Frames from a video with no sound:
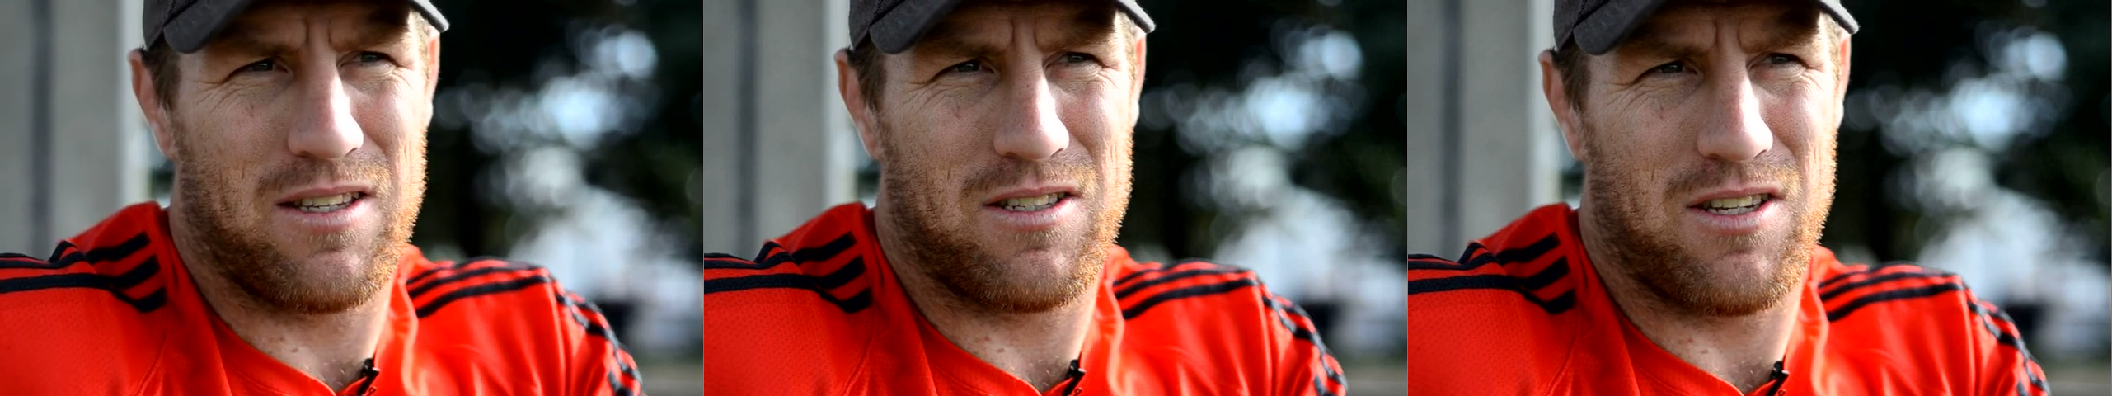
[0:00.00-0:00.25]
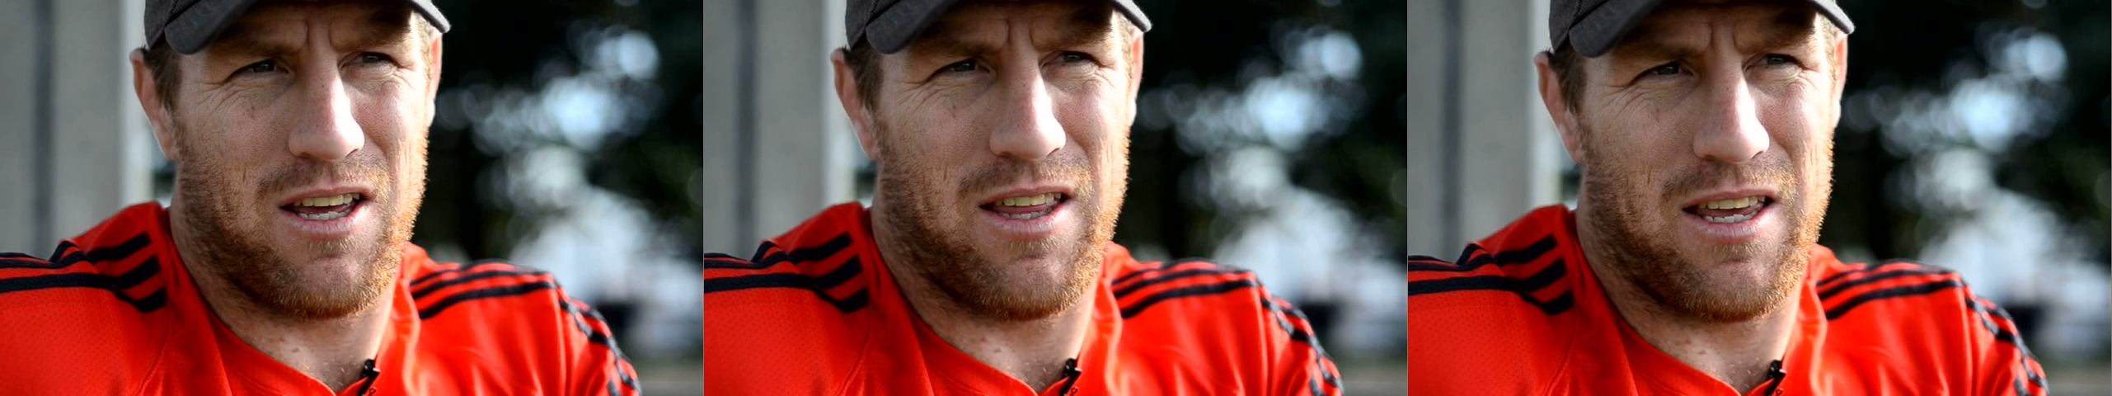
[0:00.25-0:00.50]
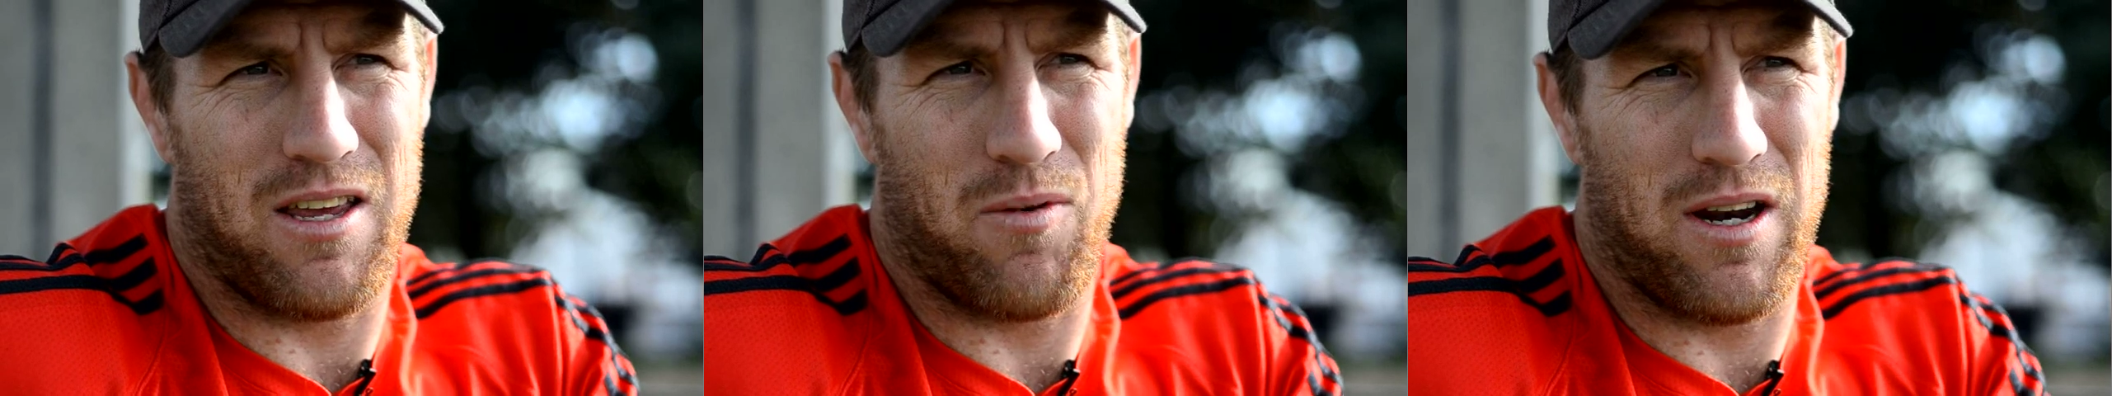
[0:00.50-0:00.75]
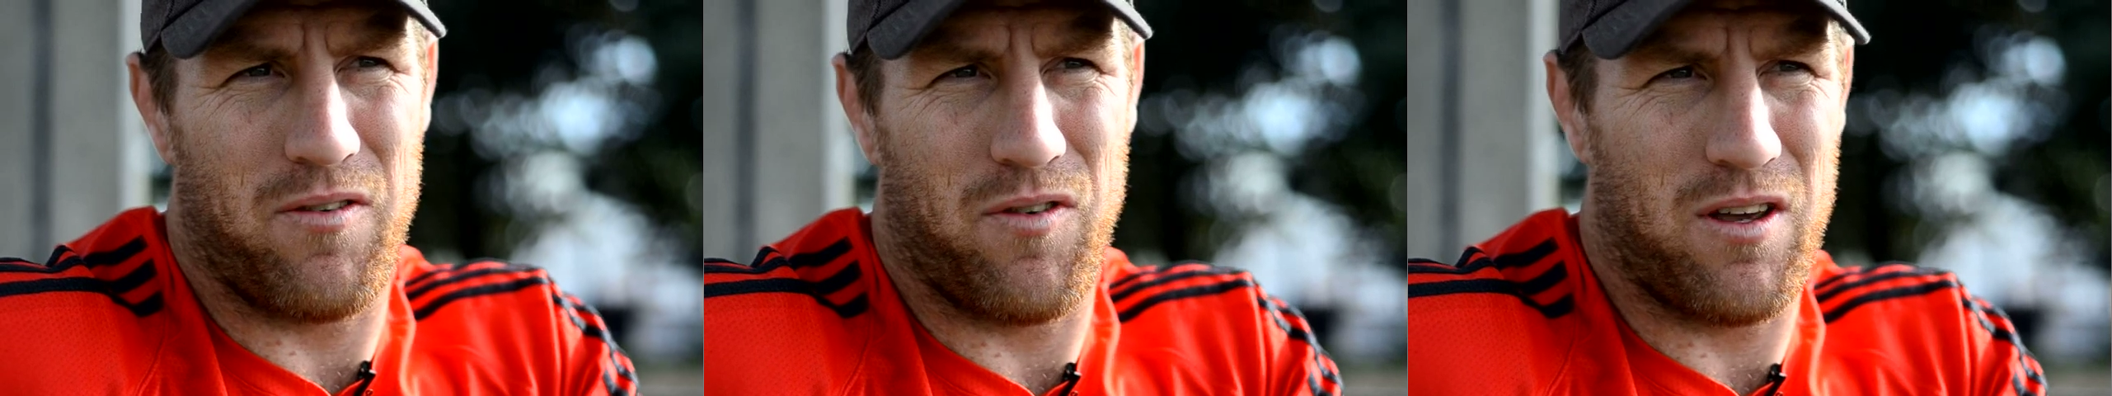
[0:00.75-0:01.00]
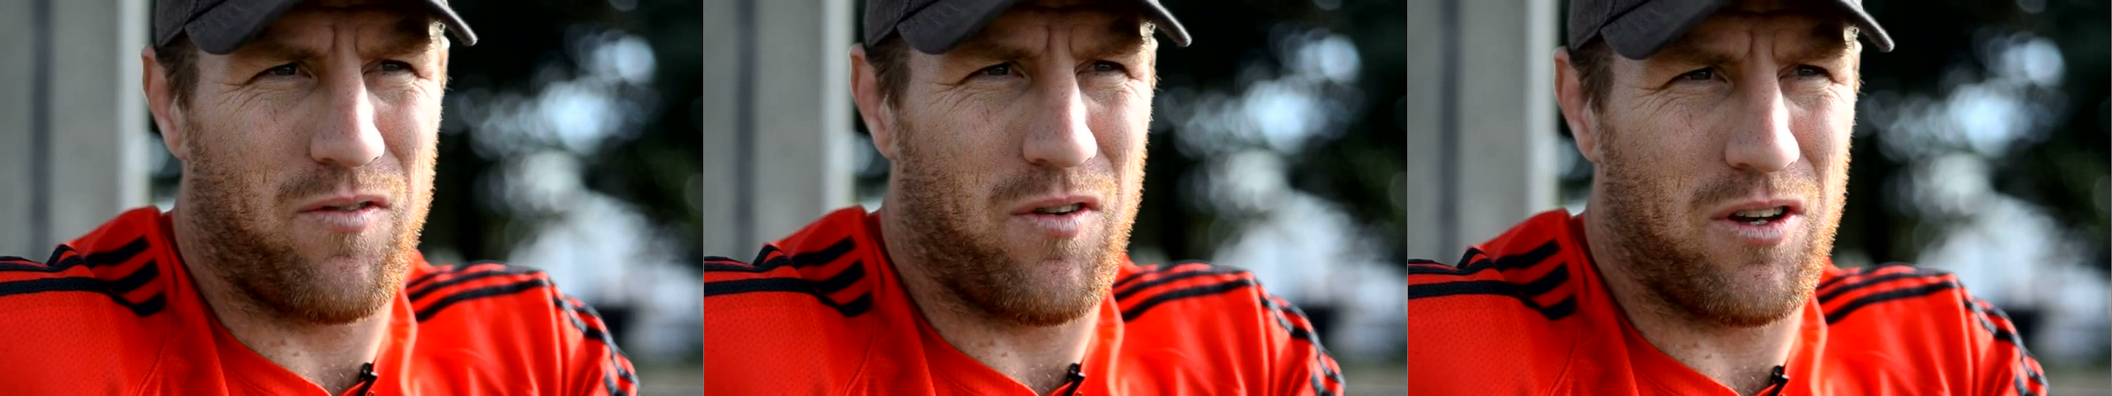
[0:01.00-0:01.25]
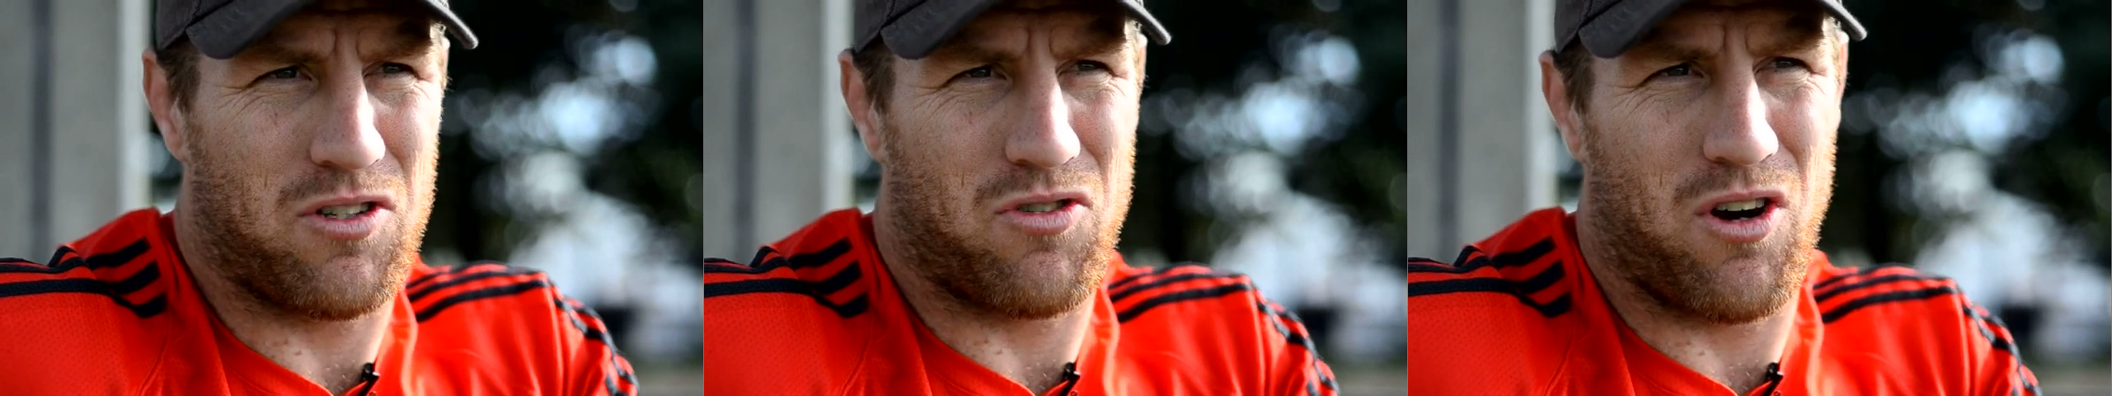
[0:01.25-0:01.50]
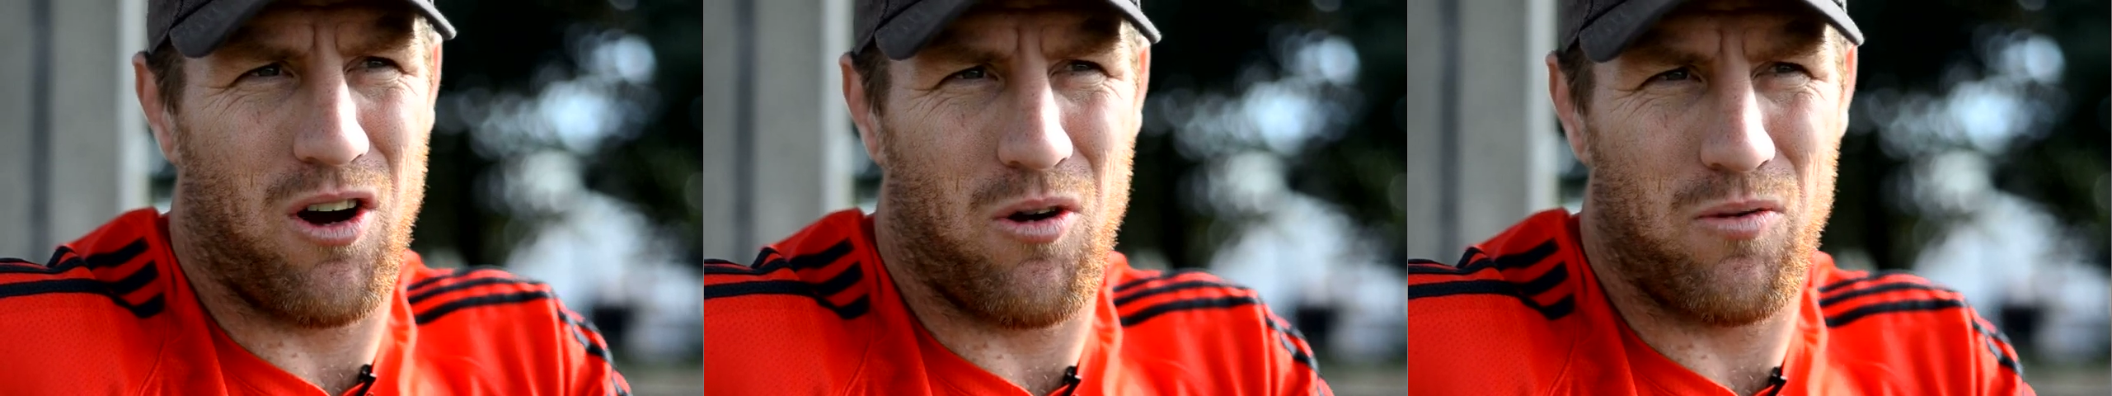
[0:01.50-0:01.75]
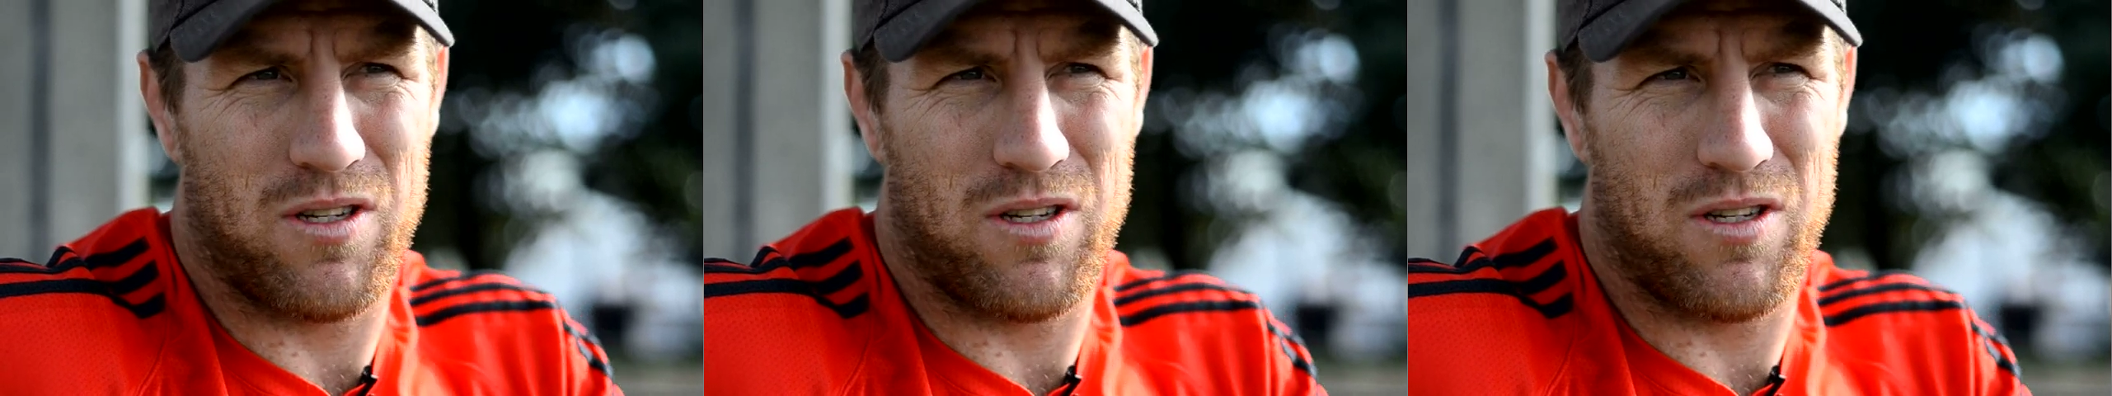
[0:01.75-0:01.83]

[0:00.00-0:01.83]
so that you're ready for your first trial,